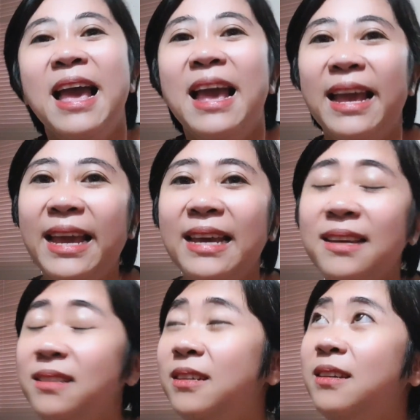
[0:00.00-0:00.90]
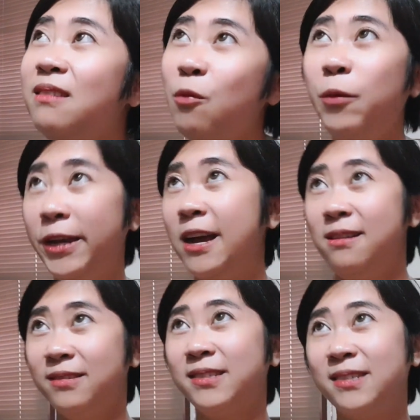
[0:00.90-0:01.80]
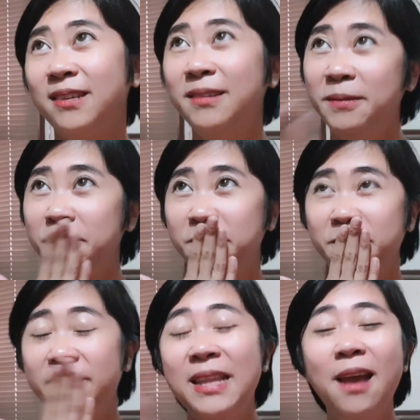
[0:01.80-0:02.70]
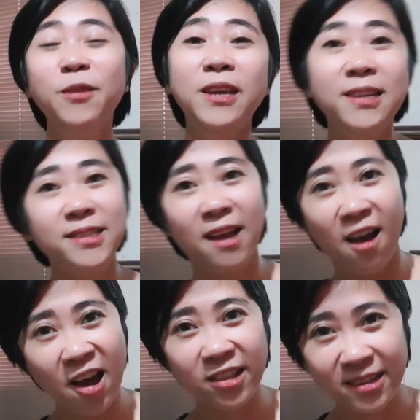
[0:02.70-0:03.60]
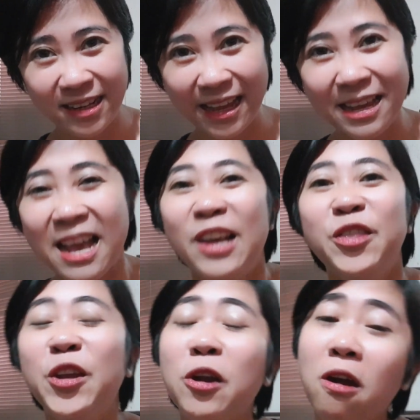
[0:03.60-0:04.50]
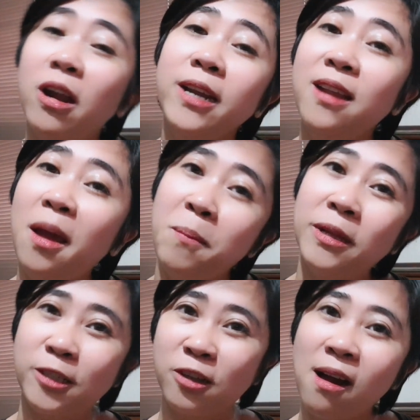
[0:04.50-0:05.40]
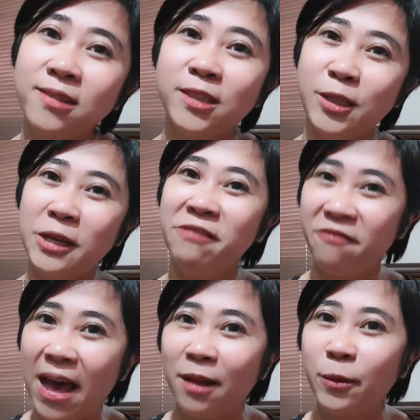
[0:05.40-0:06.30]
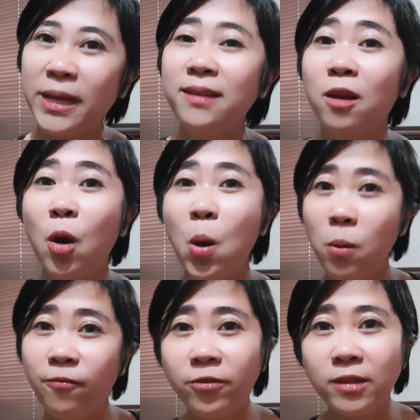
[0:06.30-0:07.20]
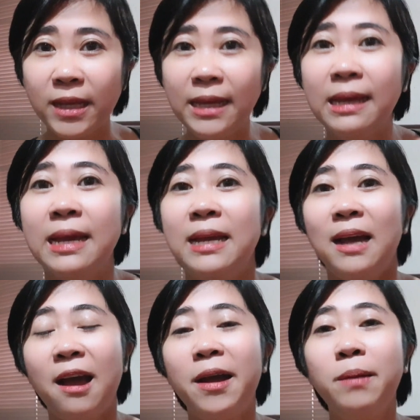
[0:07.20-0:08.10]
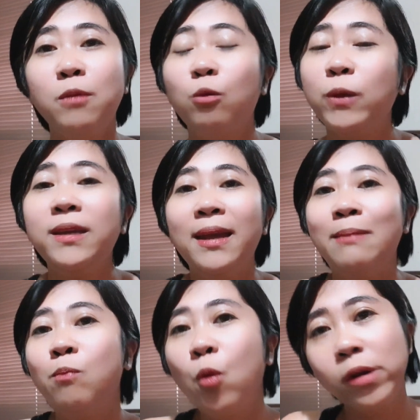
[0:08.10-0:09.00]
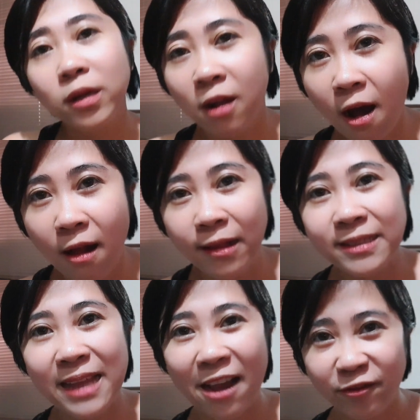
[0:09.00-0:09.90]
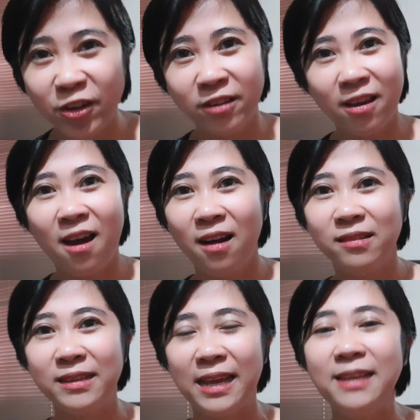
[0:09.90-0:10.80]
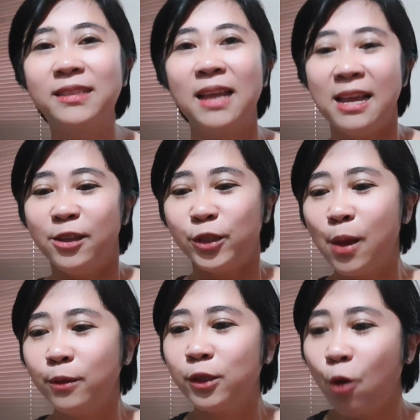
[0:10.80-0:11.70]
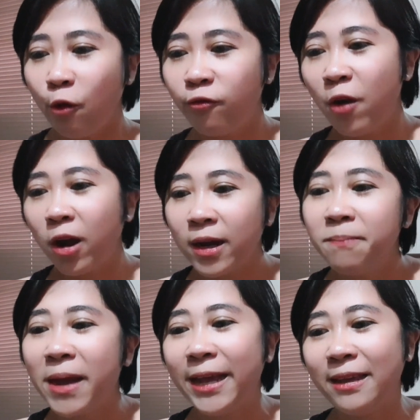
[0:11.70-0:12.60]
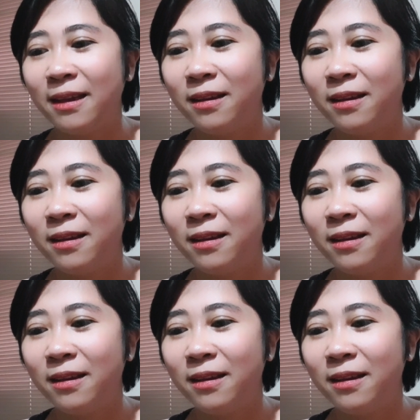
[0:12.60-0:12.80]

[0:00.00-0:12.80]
And what else? Now that it's a holiday, there are not much calls to evaluate. Hopefully, we get more calls after the holidays. So far, my